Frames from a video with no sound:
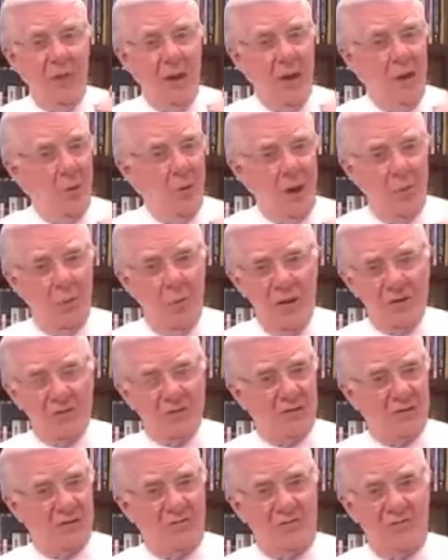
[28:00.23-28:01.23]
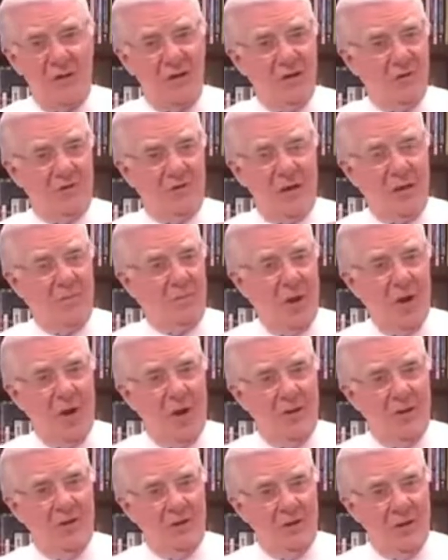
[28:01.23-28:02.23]
You may want to watch this videotape
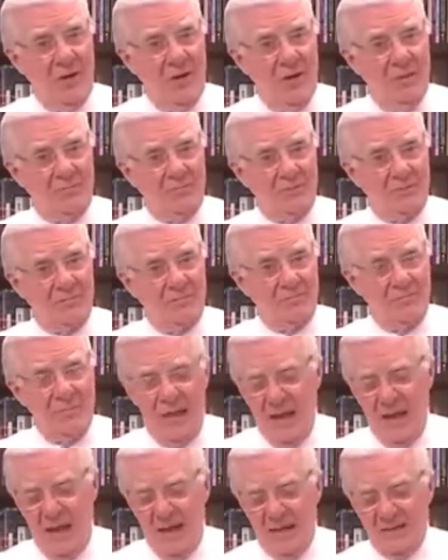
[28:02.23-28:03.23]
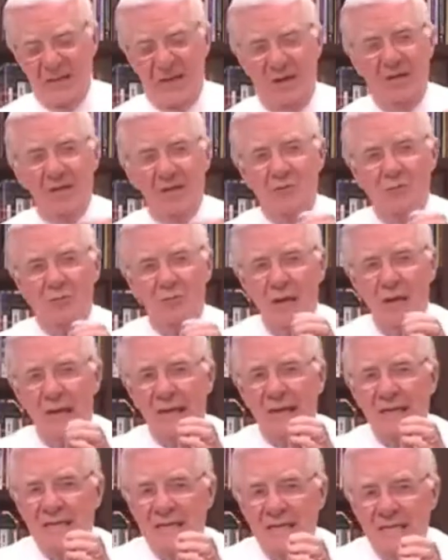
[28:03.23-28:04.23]
100 times. Until this
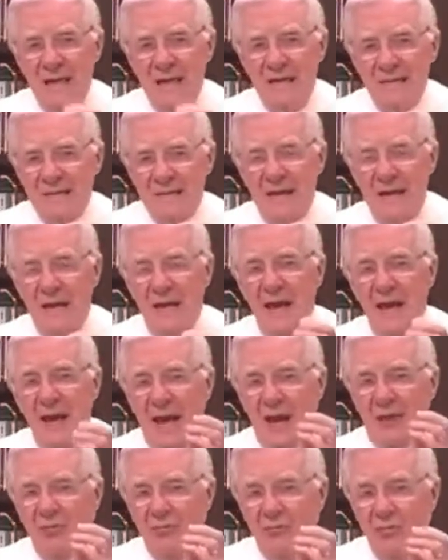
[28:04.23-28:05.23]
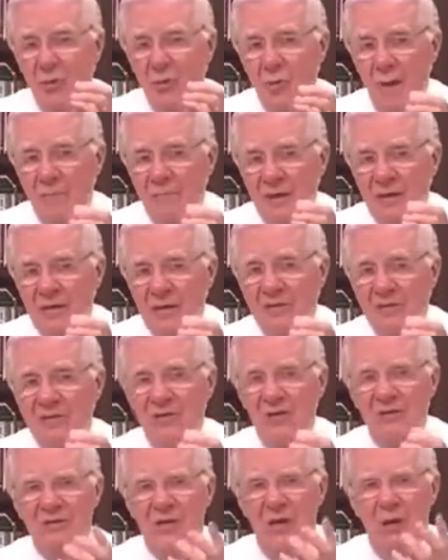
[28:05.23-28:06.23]
really sinks in. And through
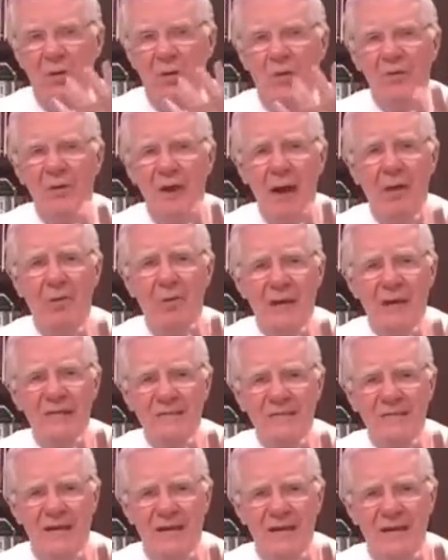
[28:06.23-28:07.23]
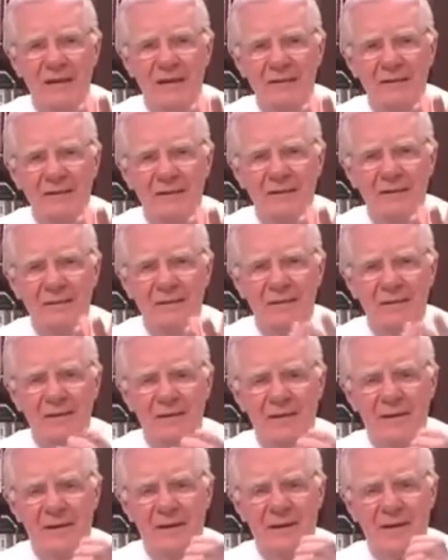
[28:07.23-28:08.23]
repetition, you'll say, oh, now I see.
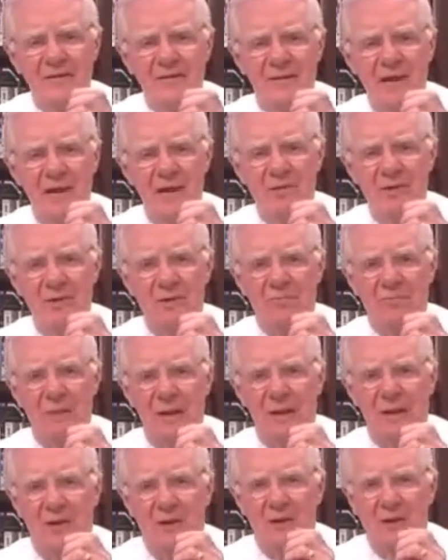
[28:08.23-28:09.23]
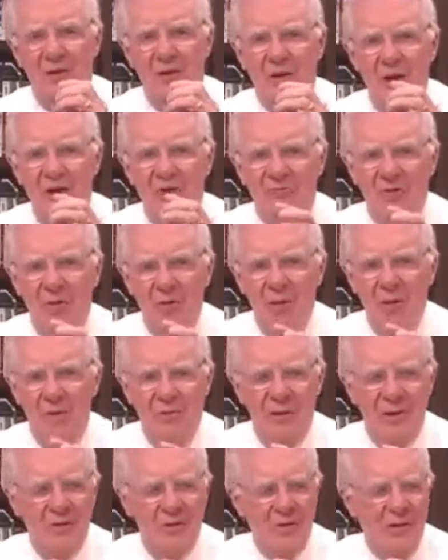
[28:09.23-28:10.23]
Now stay with me. Look here for a
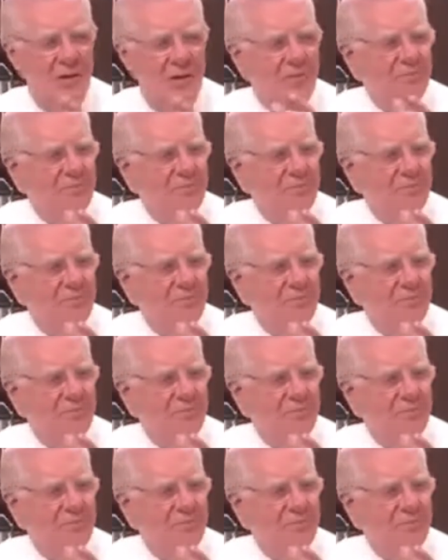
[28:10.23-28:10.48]
moment.